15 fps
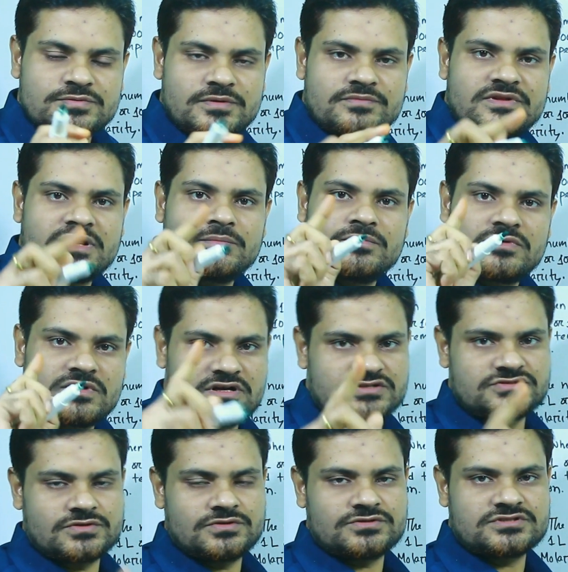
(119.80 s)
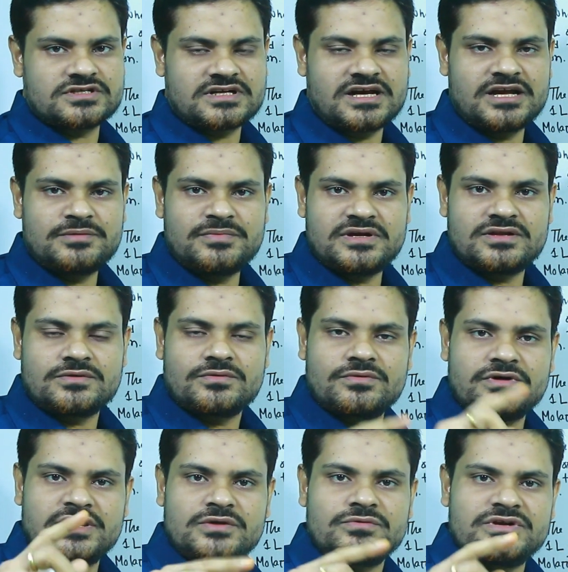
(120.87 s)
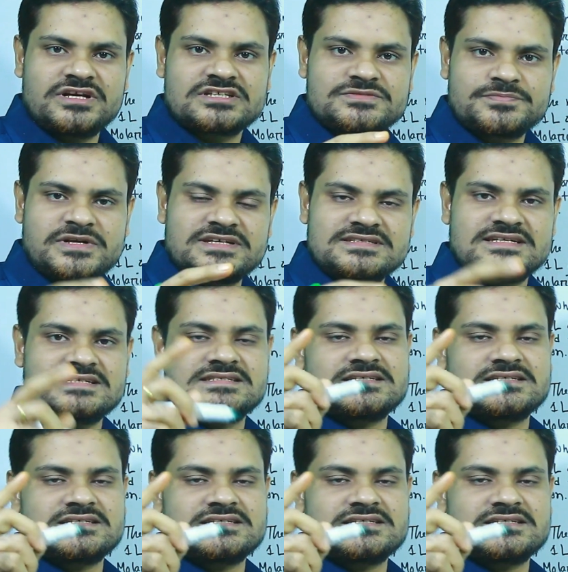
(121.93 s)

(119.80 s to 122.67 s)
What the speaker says: from the molar solution. I mean when we expresses